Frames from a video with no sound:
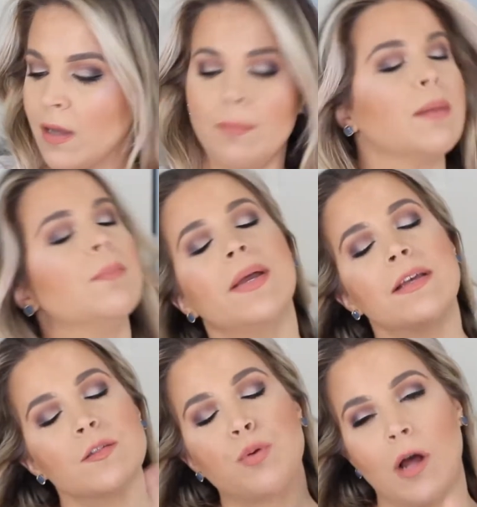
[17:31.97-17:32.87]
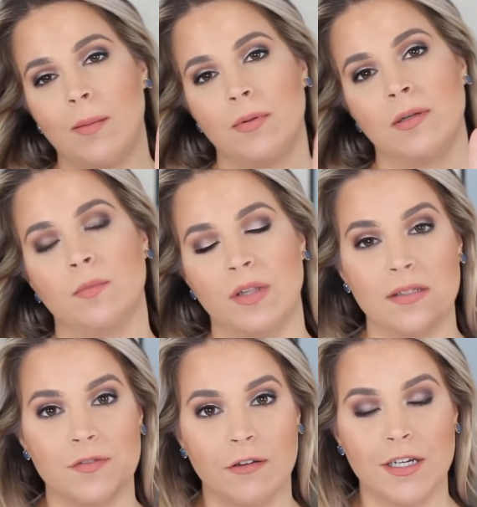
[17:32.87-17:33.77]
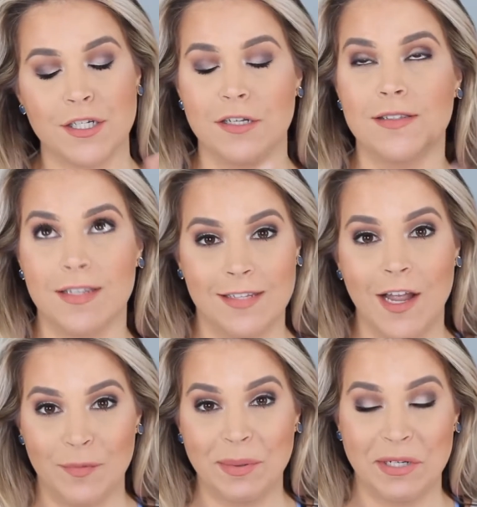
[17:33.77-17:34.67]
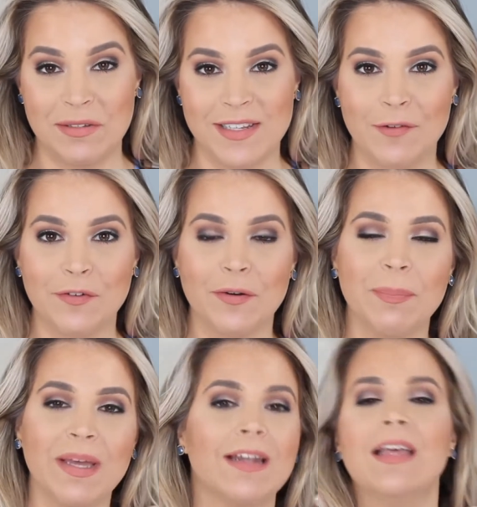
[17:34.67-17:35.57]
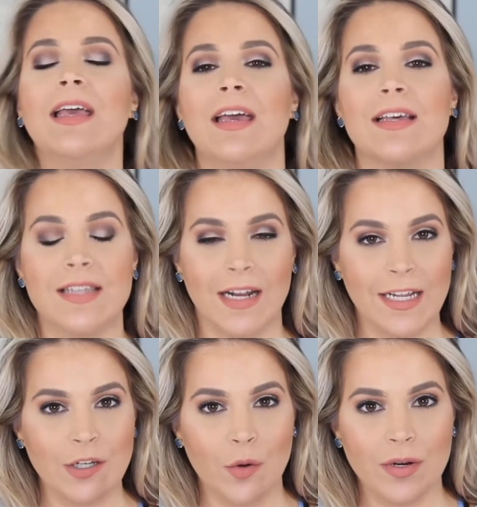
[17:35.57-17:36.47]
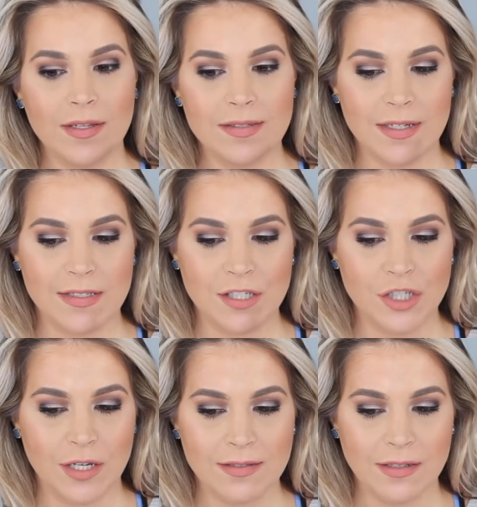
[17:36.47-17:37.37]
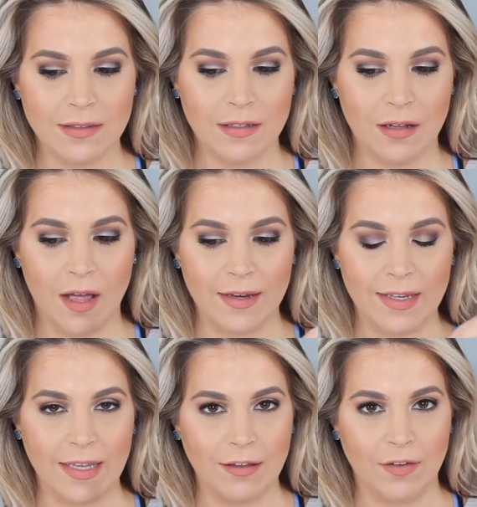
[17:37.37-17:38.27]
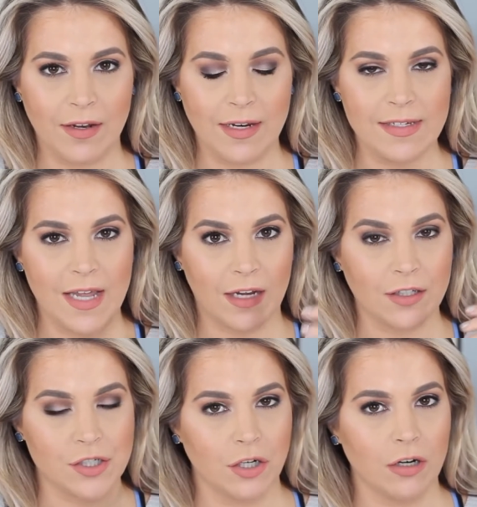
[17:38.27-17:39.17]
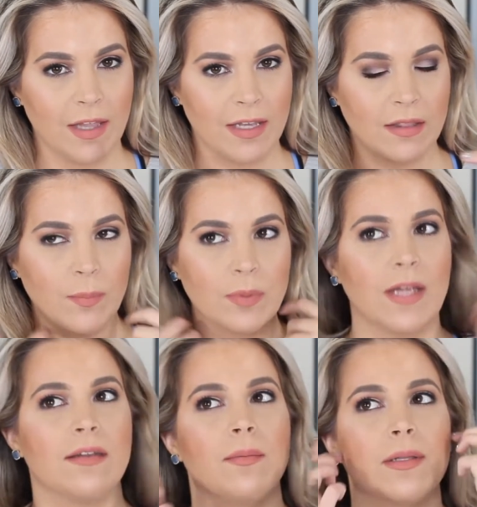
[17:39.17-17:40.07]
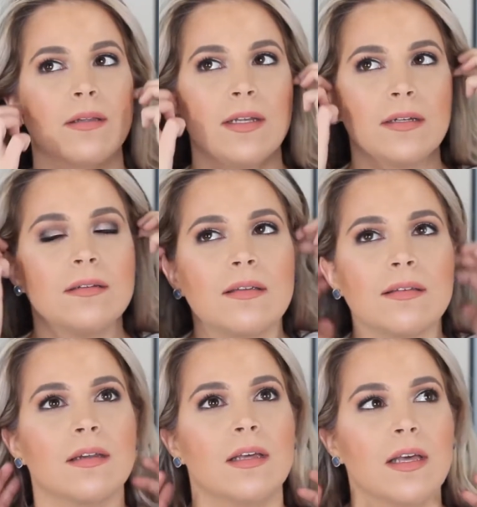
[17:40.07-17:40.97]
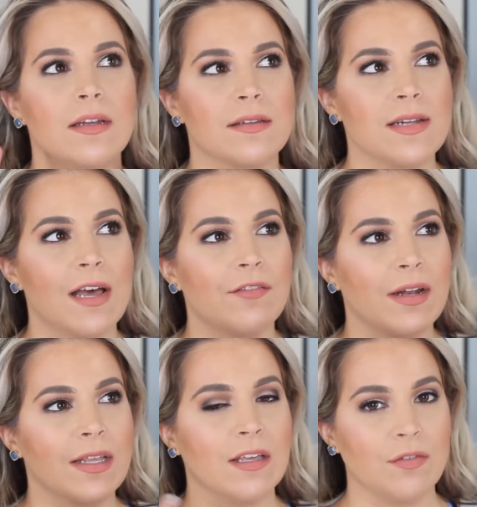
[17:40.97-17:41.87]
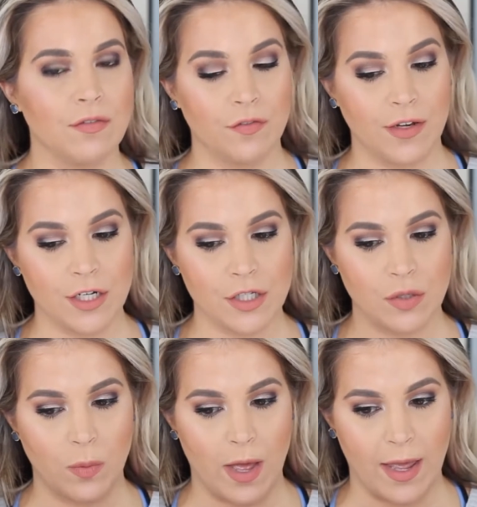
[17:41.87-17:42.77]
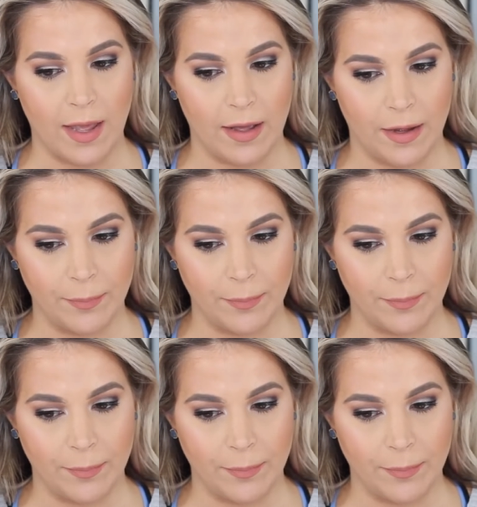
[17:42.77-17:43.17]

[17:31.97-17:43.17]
My biggest problem with this foundation, since I've been using it for a bit, is that I noticed it's just a little uneven in texture. Like the blendability doesn't have that even finish the way